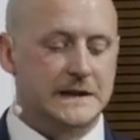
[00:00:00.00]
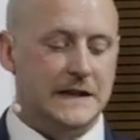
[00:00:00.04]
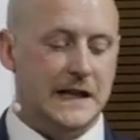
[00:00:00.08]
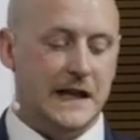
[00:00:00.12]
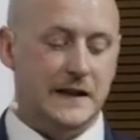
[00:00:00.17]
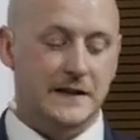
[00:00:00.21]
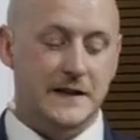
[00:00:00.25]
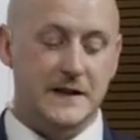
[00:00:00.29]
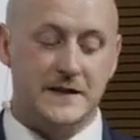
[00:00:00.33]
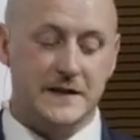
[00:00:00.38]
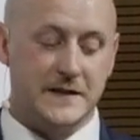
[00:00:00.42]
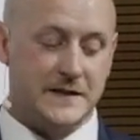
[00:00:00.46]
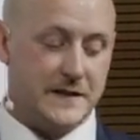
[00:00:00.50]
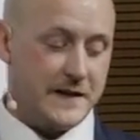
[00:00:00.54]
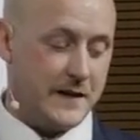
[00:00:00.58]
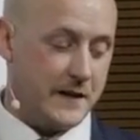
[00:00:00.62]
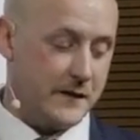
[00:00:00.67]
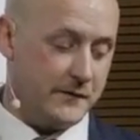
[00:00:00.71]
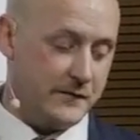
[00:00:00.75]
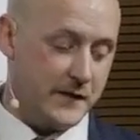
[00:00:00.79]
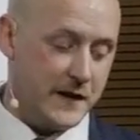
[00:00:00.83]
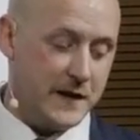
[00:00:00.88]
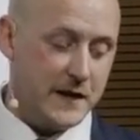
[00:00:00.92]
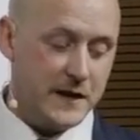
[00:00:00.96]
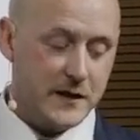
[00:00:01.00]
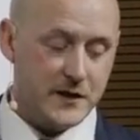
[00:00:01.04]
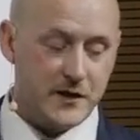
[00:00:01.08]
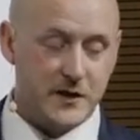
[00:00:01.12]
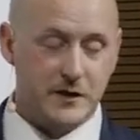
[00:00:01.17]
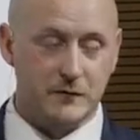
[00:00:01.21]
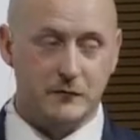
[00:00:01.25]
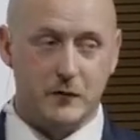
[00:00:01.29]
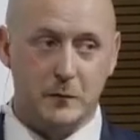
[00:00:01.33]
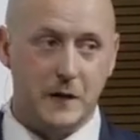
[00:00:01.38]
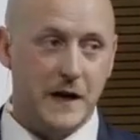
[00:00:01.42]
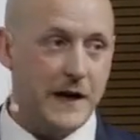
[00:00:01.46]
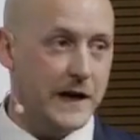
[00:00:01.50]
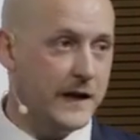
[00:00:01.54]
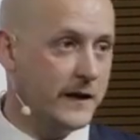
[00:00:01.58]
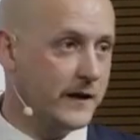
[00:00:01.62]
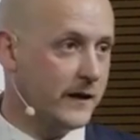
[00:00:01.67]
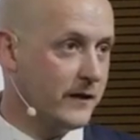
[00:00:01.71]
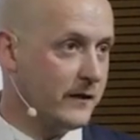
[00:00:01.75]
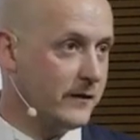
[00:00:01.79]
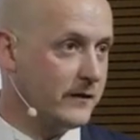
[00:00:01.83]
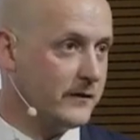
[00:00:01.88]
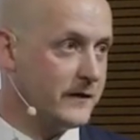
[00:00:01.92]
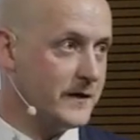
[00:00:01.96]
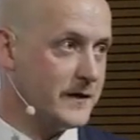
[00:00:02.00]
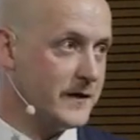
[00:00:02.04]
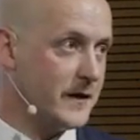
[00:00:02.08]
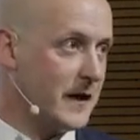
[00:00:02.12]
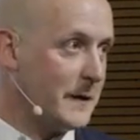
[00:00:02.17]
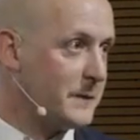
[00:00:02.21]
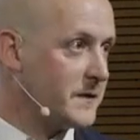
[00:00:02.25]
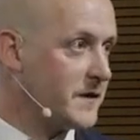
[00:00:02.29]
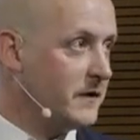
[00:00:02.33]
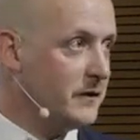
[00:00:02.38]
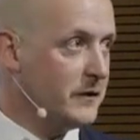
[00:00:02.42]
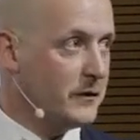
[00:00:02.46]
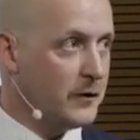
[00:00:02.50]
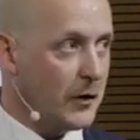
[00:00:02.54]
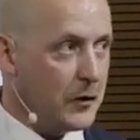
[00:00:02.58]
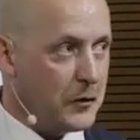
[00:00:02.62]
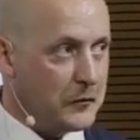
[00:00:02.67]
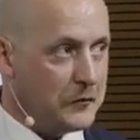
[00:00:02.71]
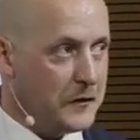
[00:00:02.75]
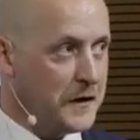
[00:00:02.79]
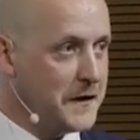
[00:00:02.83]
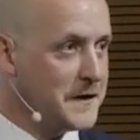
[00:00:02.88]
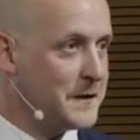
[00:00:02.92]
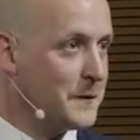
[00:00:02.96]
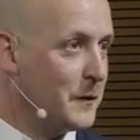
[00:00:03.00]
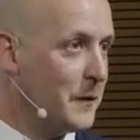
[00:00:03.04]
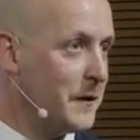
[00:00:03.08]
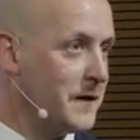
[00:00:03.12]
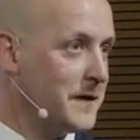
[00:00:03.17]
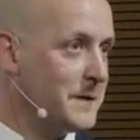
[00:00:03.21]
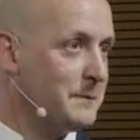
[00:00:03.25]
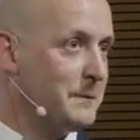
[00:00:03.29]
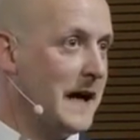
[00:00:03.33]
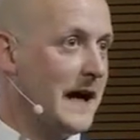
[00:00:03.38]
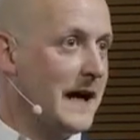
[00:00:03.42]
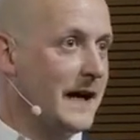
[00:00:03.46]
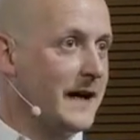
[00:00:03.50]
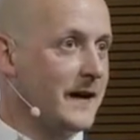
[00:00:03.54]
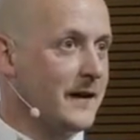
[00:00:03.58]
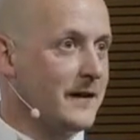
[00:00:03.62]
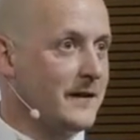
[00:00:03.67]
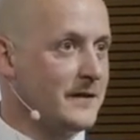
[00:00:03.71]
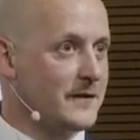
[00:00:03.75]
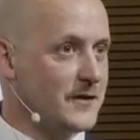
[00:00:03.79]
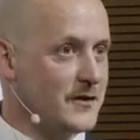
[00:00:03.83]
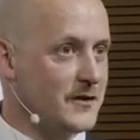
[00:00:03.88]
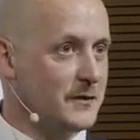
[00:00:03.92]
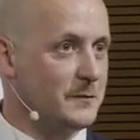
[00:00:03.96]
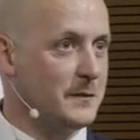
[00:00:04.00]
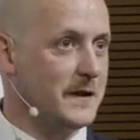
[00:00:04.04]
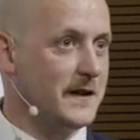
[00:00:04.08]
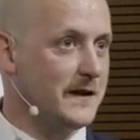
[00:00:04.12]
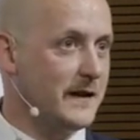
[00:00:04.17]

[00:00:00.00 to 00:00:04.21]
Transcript: and this is in a village in Romania, there's absolutely no reason why this bag should be